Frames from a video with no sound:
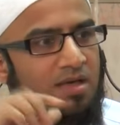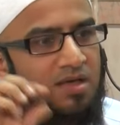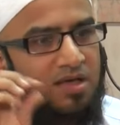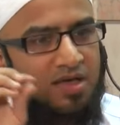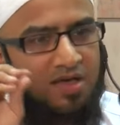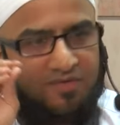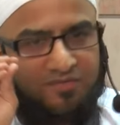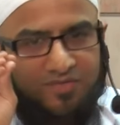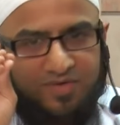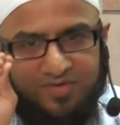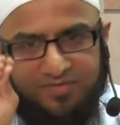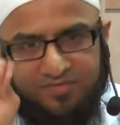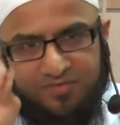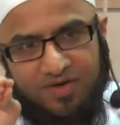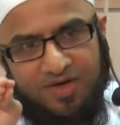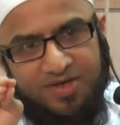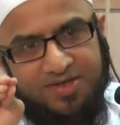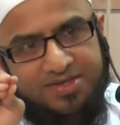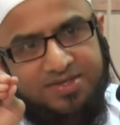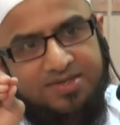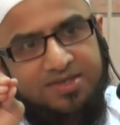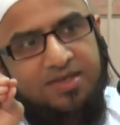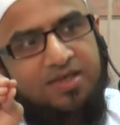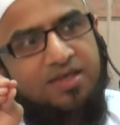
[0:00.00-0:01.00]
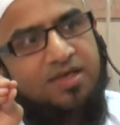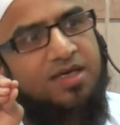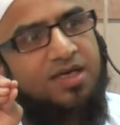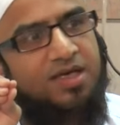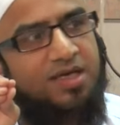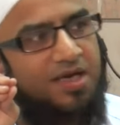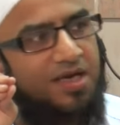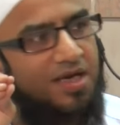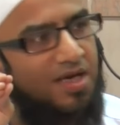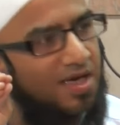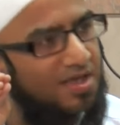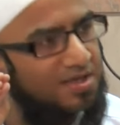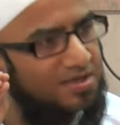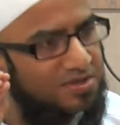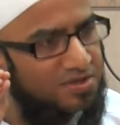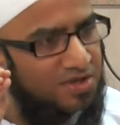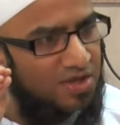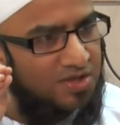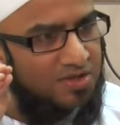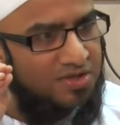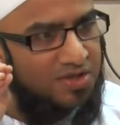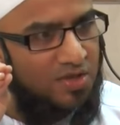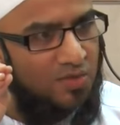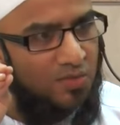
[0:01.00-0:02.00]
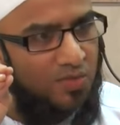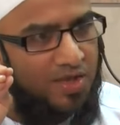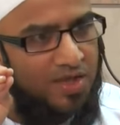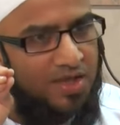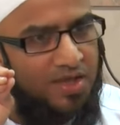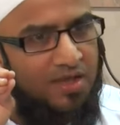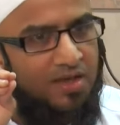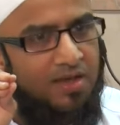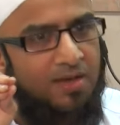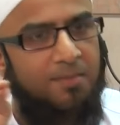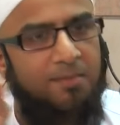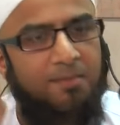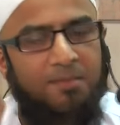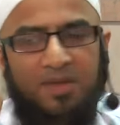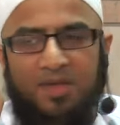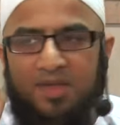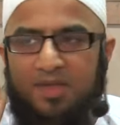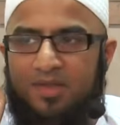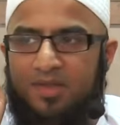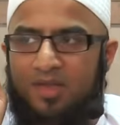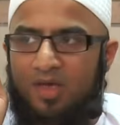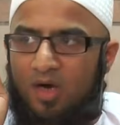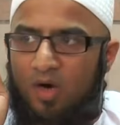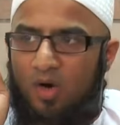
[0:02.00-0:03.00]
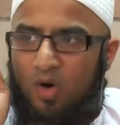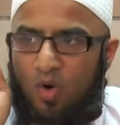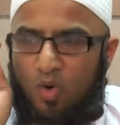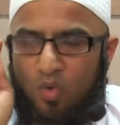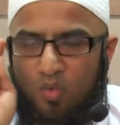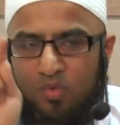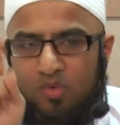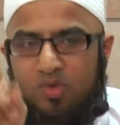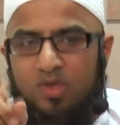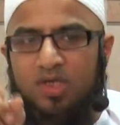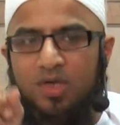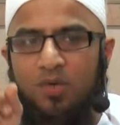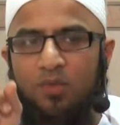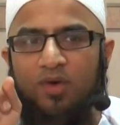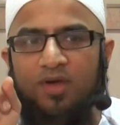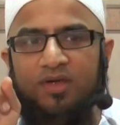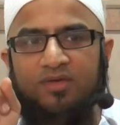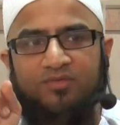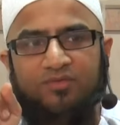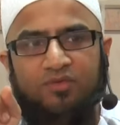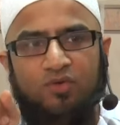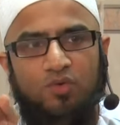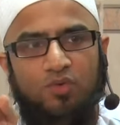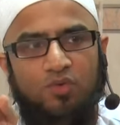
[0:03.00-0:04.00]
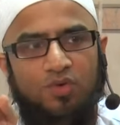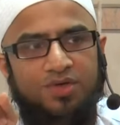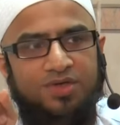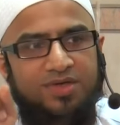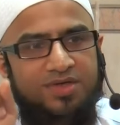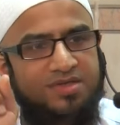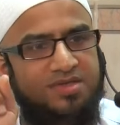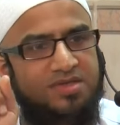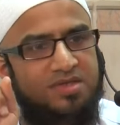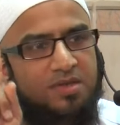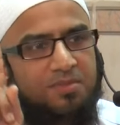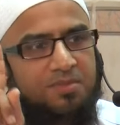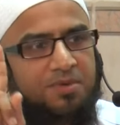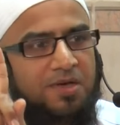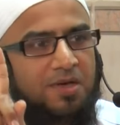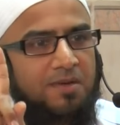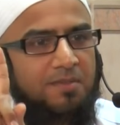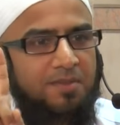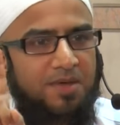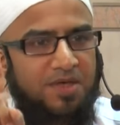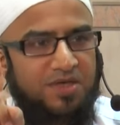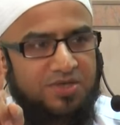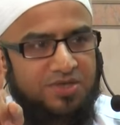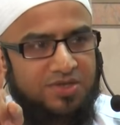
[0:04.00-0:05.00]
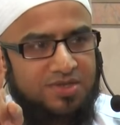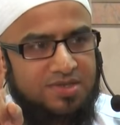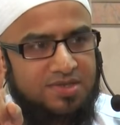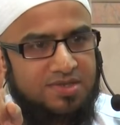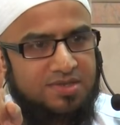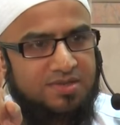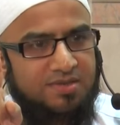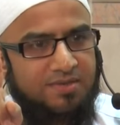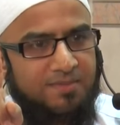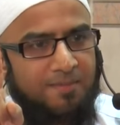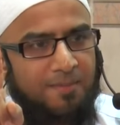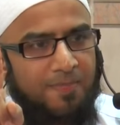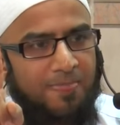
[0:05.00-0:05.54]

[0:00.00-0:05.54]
Give advice in a nice, gentle way, but the only way forward is sabr and patience.